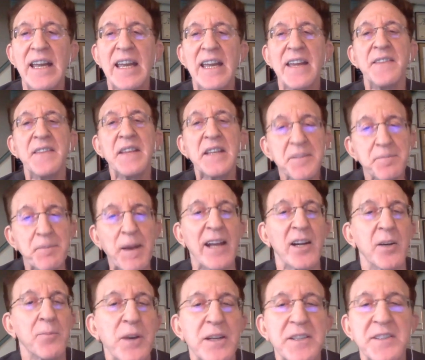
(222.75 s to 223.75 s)
In this
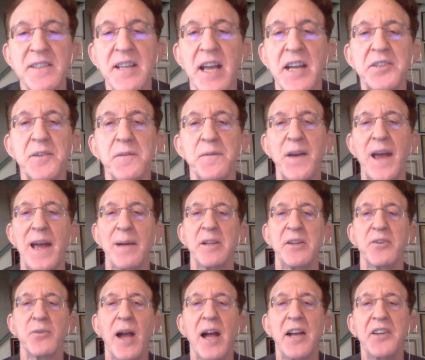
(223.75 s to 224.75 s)
panel presentation,
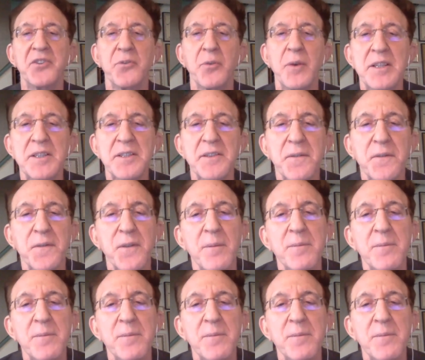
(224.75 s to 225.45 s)
family graduates